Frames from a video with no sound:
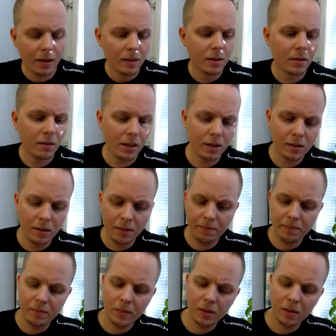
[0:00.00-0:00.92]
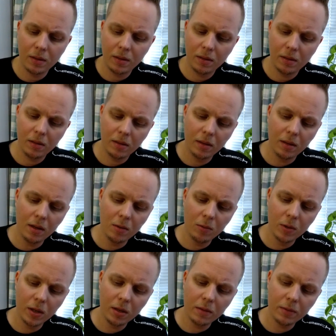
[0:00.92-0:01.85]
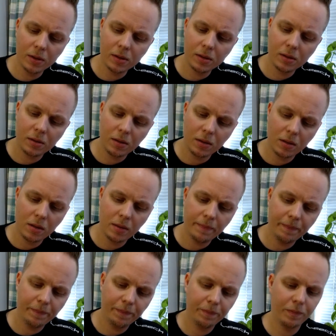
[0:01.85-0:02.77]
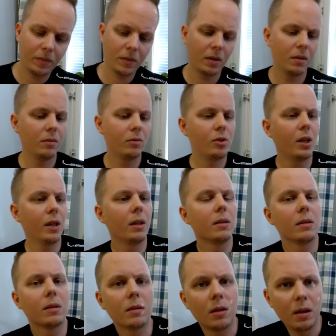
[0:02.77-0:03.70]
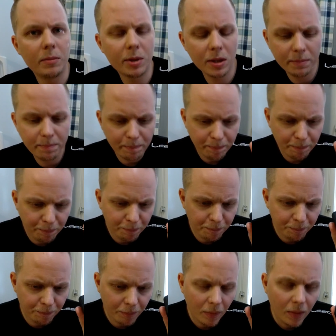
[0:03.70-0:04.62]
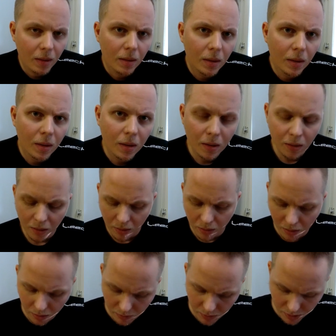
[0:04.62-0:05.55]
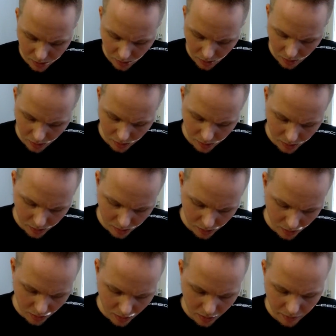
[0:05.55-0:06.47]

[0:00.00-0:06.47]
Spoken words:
So actually, now when I was checking the camera, there was this